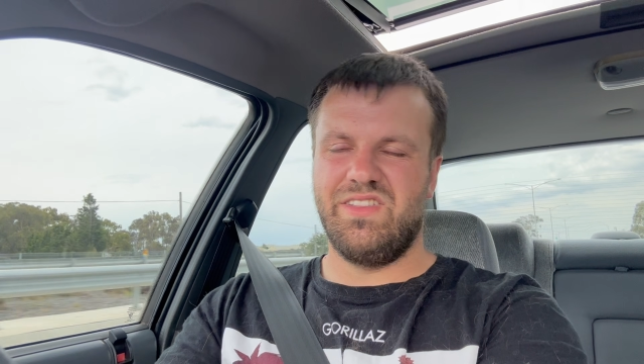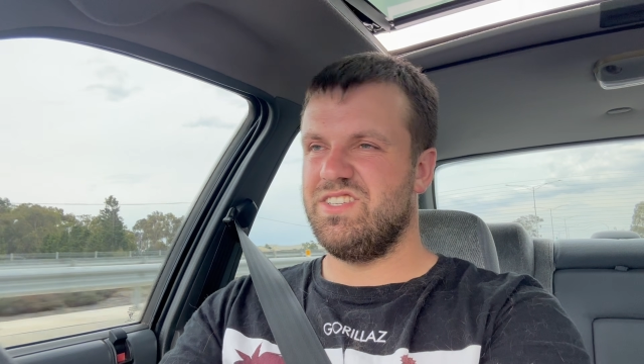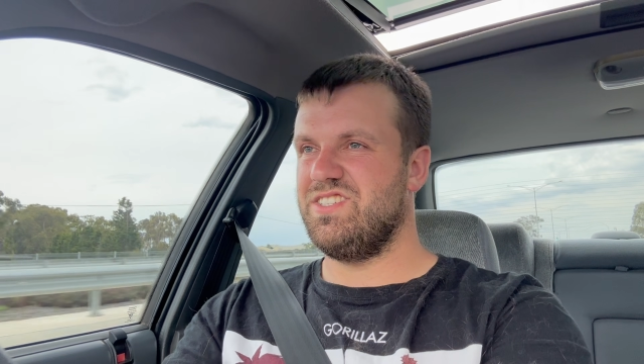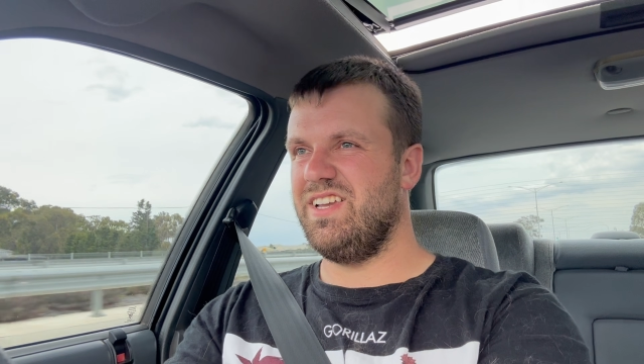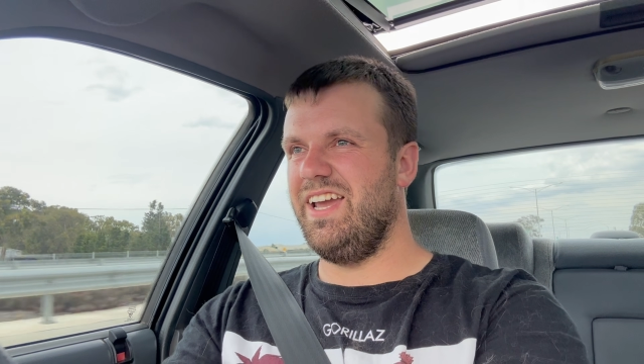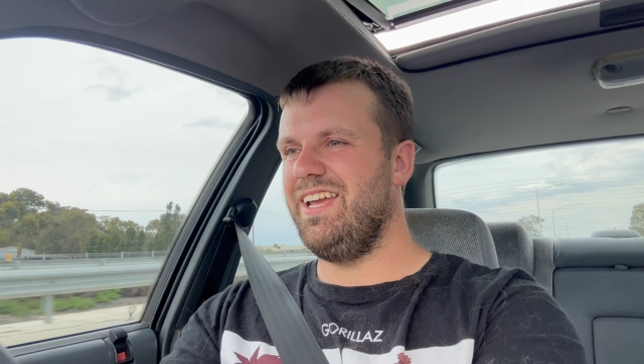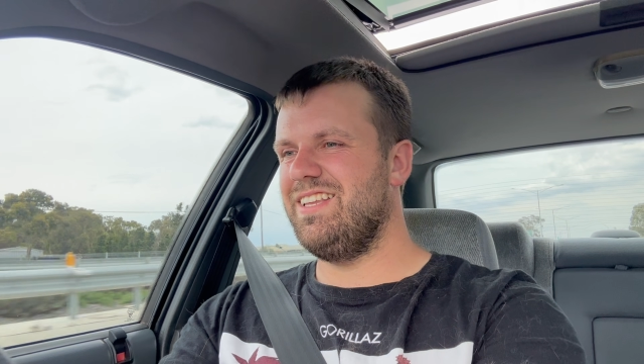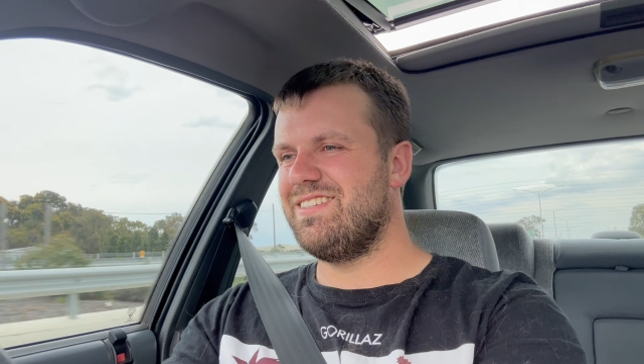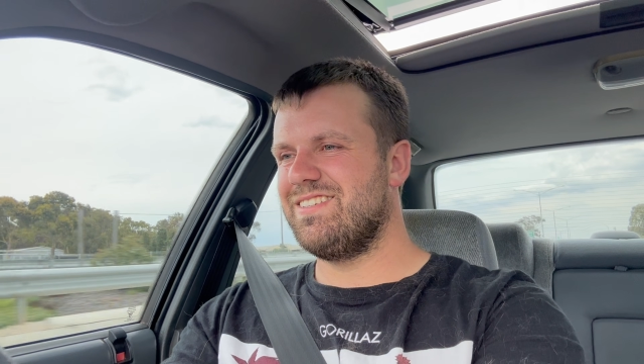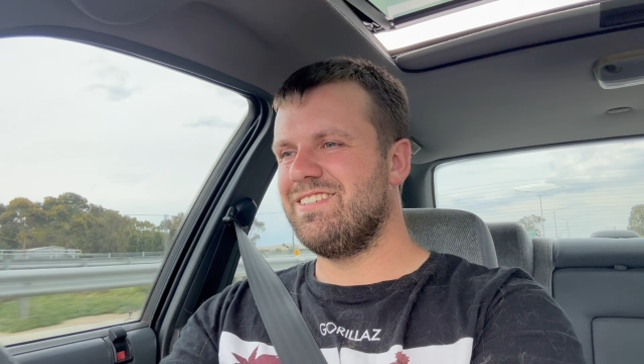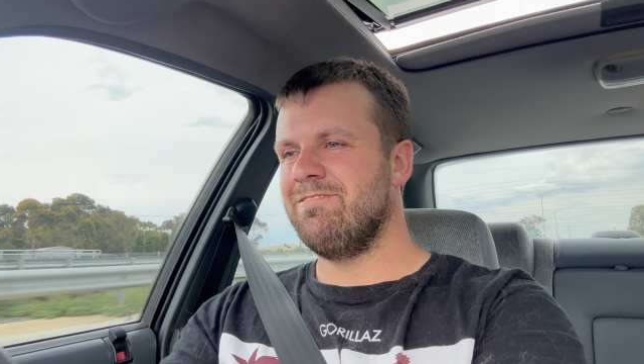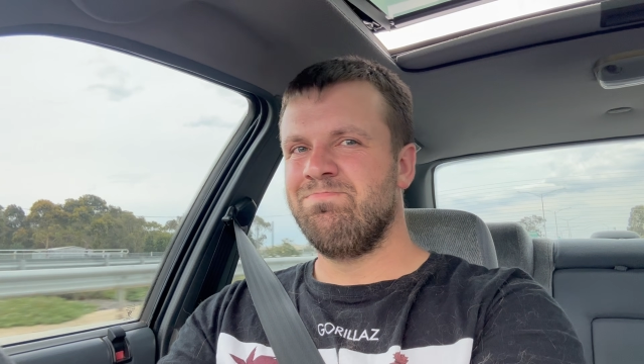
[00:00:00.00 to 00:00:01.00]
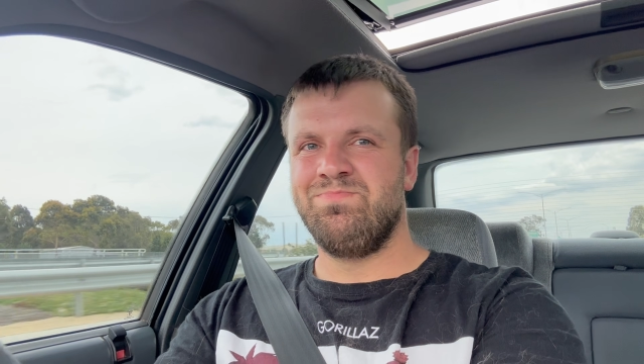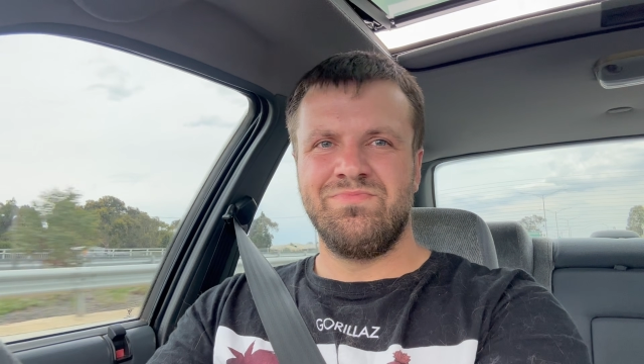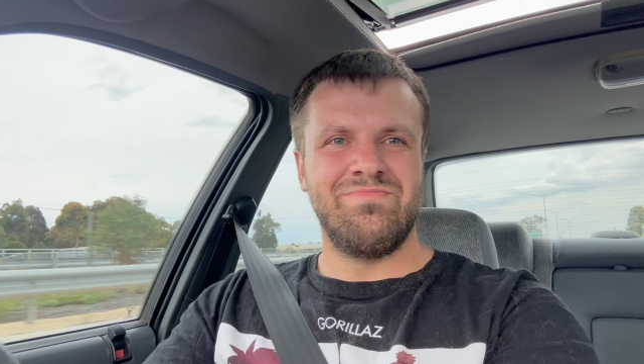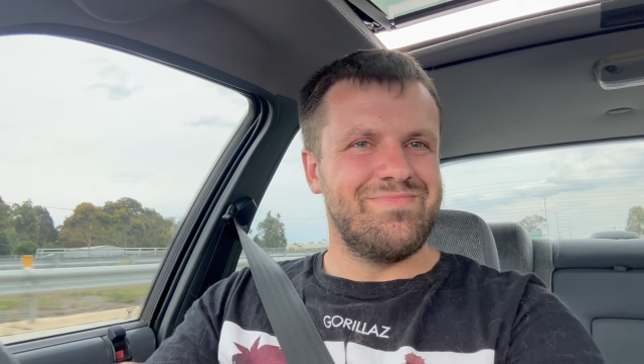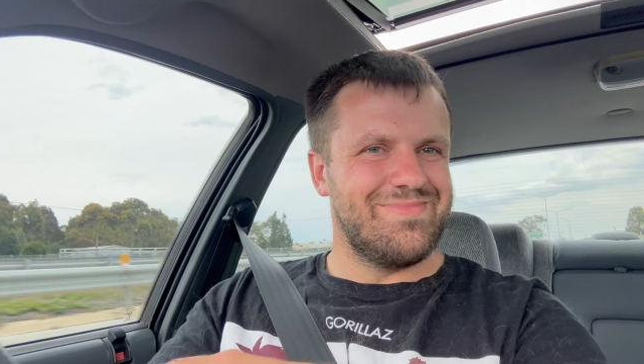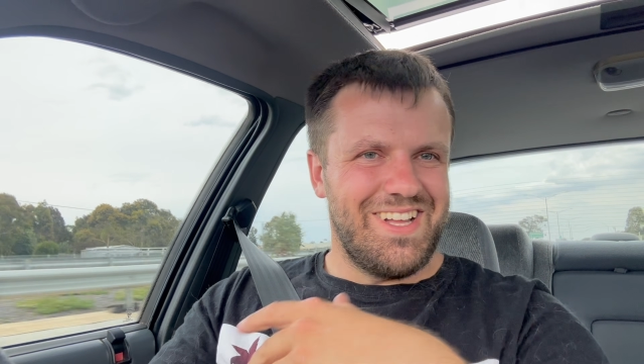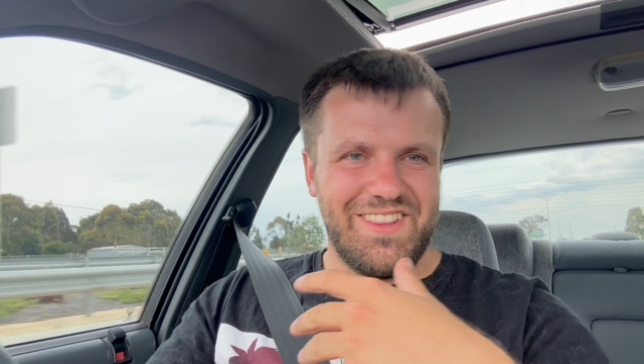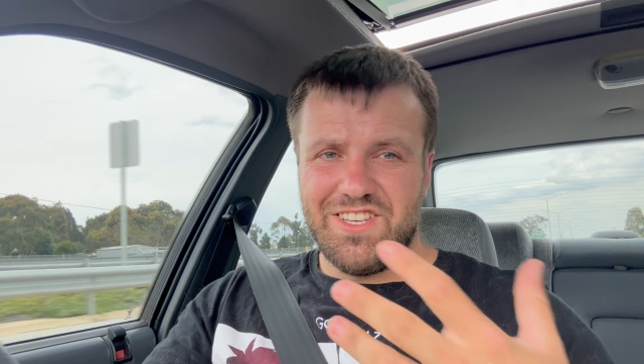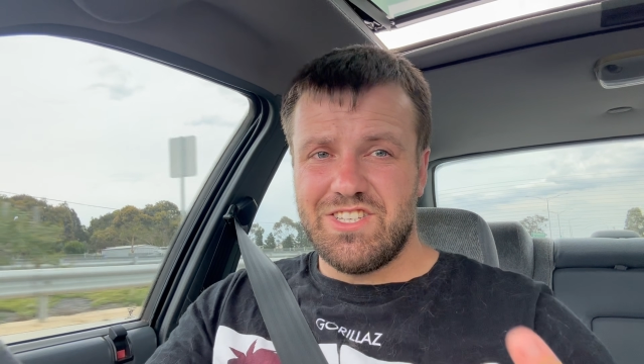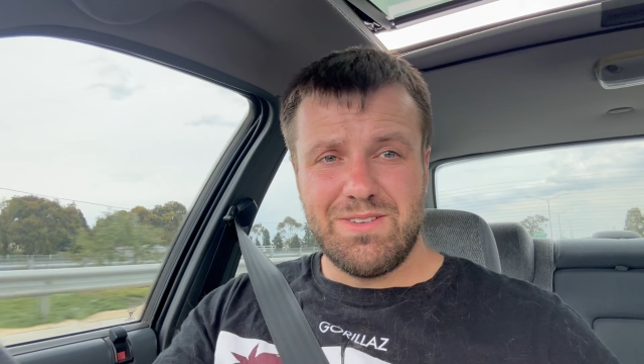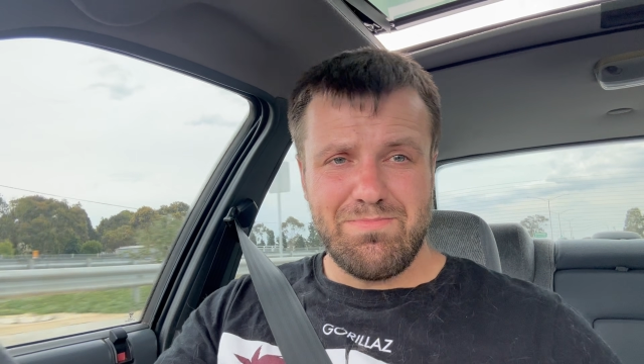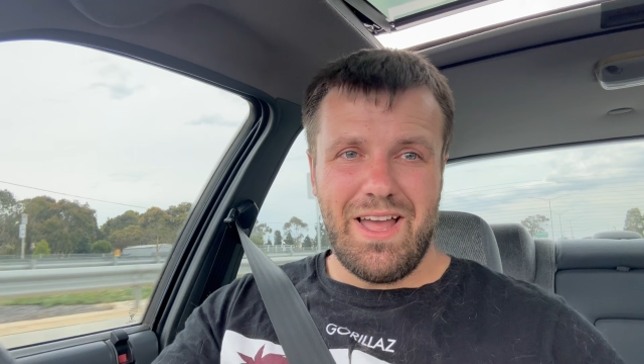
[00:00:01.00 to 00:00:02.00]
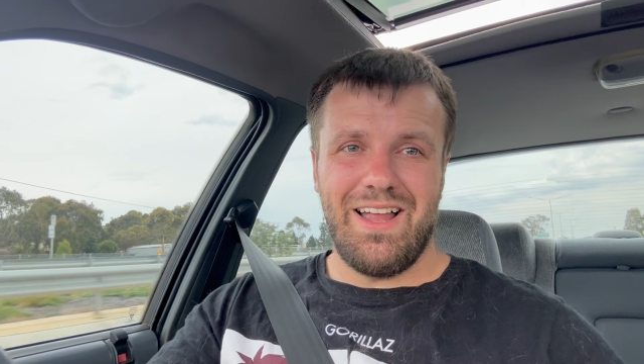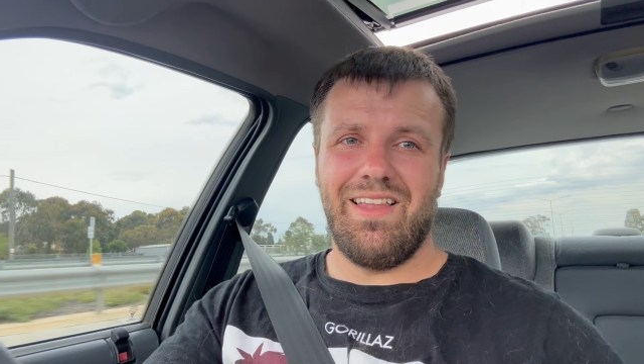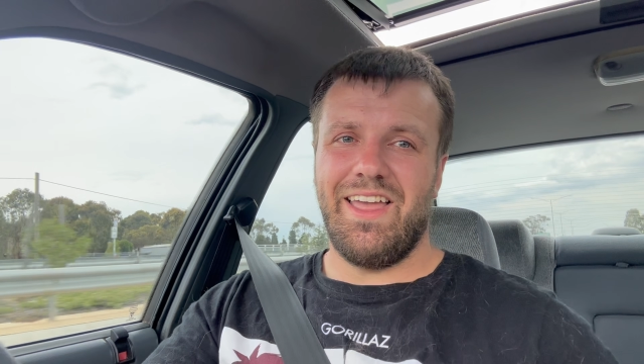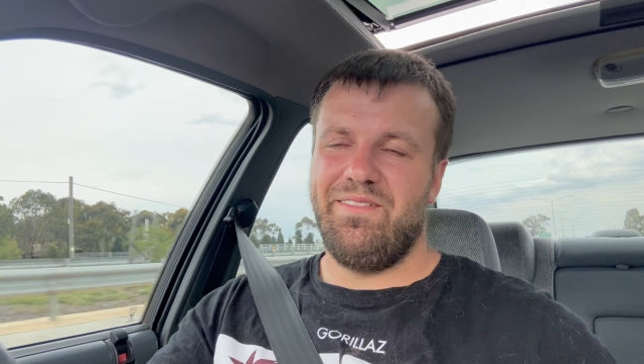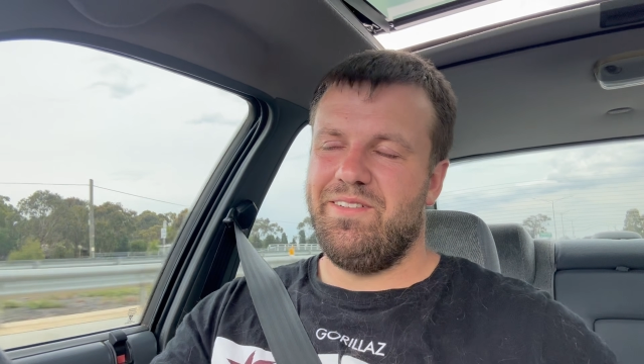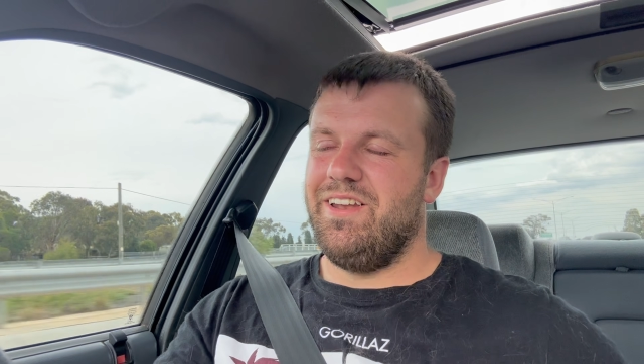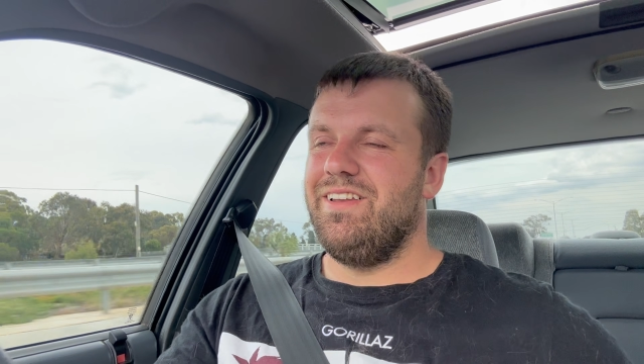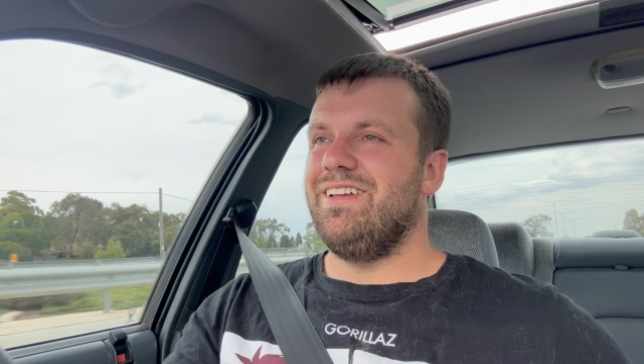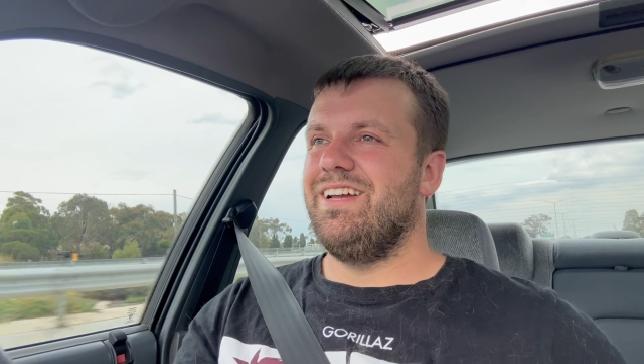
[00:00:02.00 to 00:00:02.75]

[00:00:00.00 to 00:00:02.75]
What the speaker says: seats, the smell even.